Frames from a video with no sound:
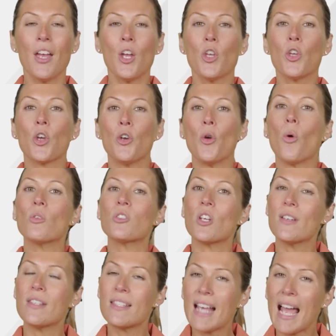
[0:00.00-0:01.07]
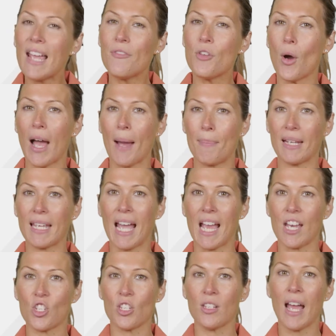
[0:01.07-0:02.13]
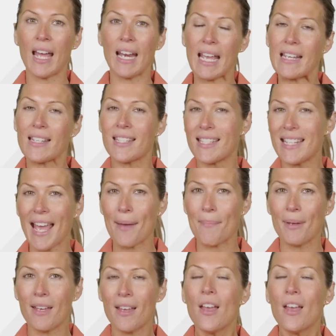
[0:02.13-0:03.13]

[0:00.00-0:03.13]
You can also save your application at each step,